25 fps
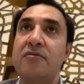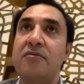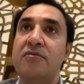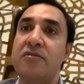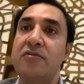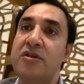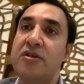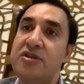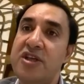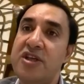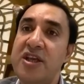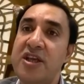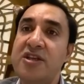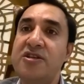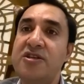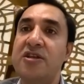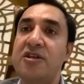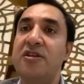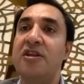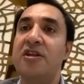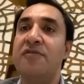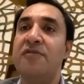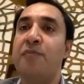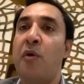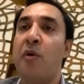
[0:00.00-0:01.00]
the change in
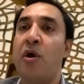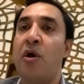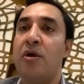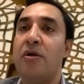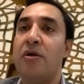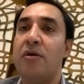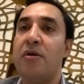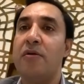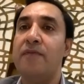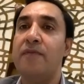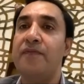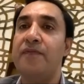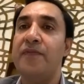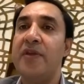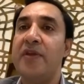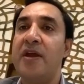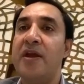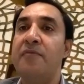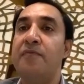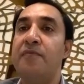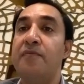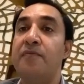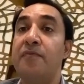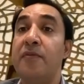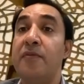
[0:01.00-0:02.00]
the sport
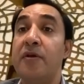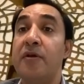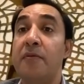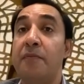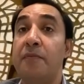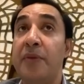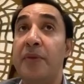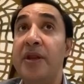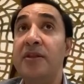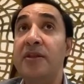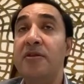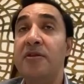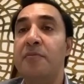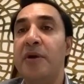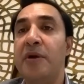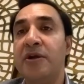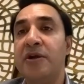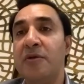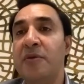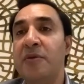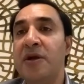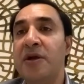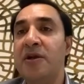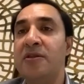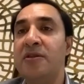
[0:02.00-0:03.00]
and bring the
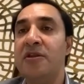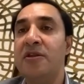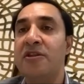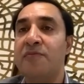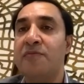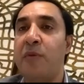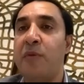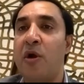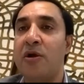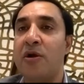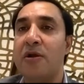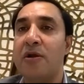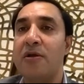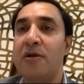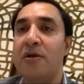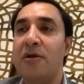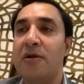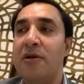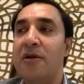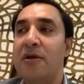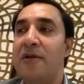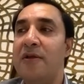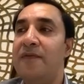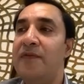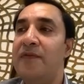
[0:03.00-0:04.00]
betterment in the sport,
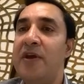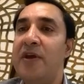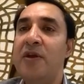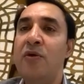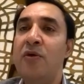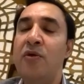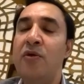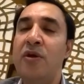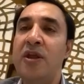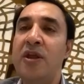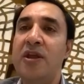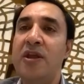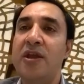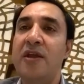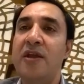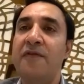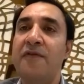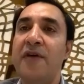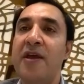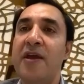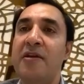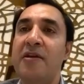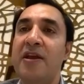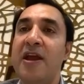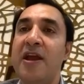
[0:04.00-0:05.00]
then only if
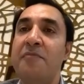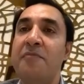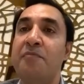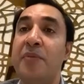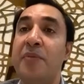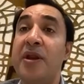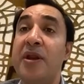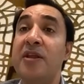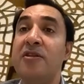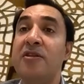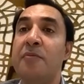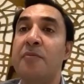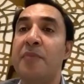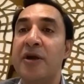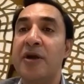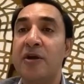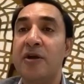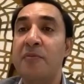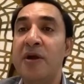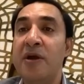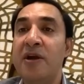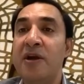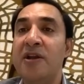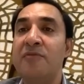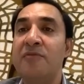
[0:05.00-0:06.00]
I can bring the
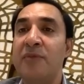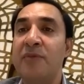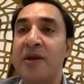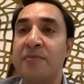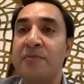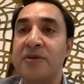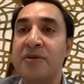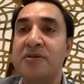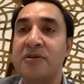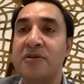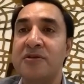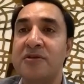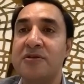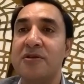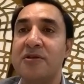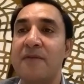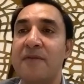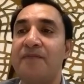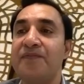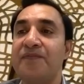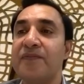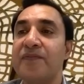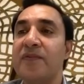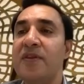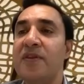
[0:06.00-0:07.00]
betterment in my business,
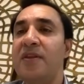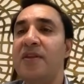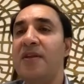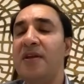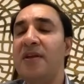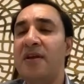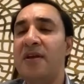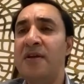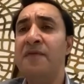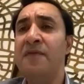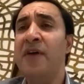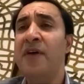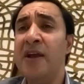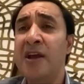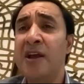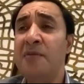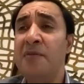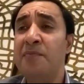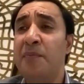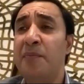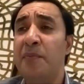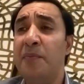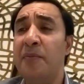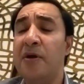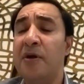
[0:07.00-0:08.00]
I can
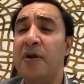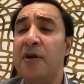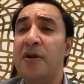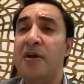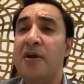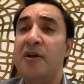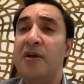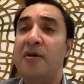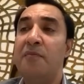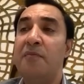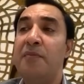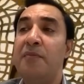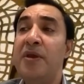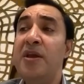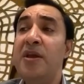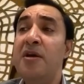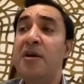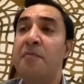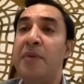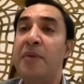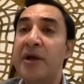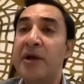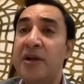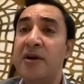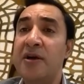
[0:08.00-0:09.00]
be a
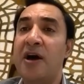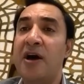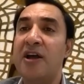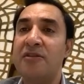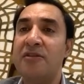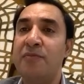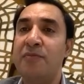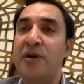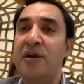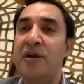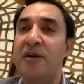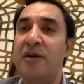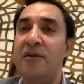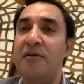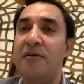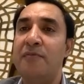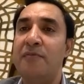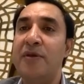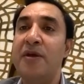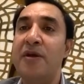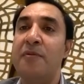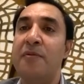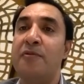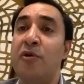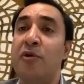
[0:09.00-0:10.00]
better husband,
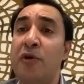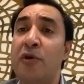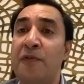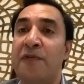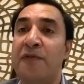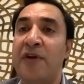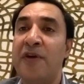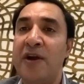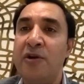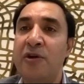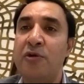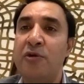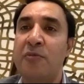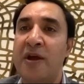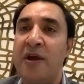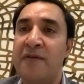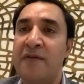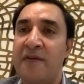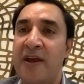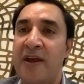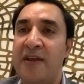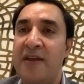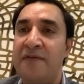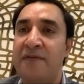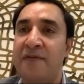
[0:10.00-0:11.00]
be a good friend to my
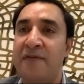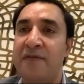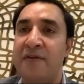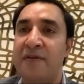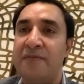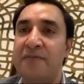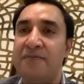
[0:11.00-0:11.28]
wife,